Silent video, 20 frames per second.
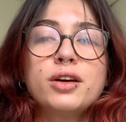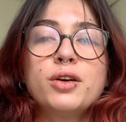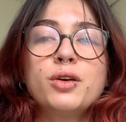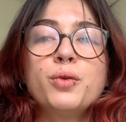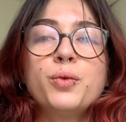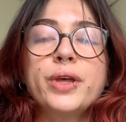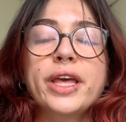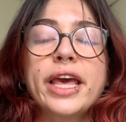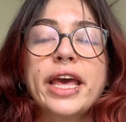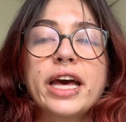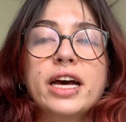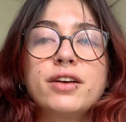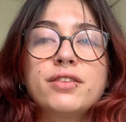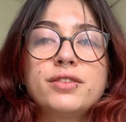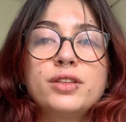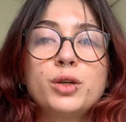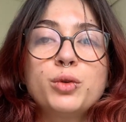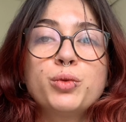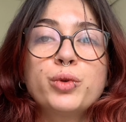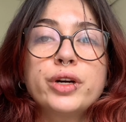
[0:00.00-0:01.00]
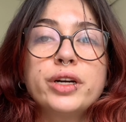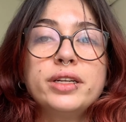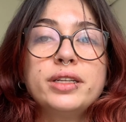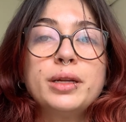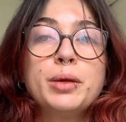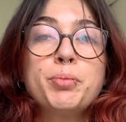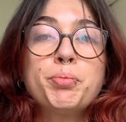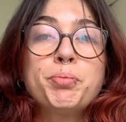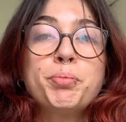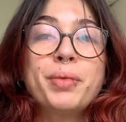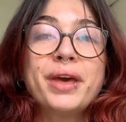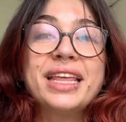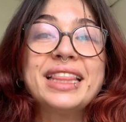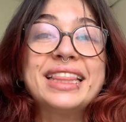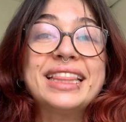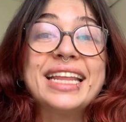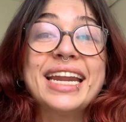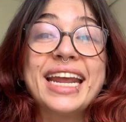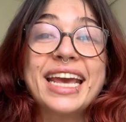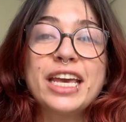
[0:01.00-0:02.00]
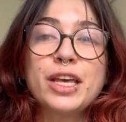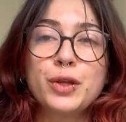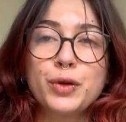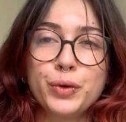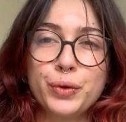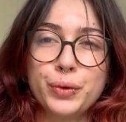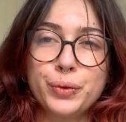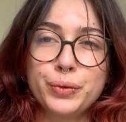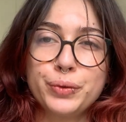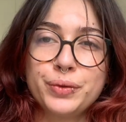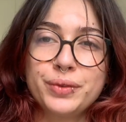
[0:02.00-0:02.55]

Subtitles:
We have the word pedreiro,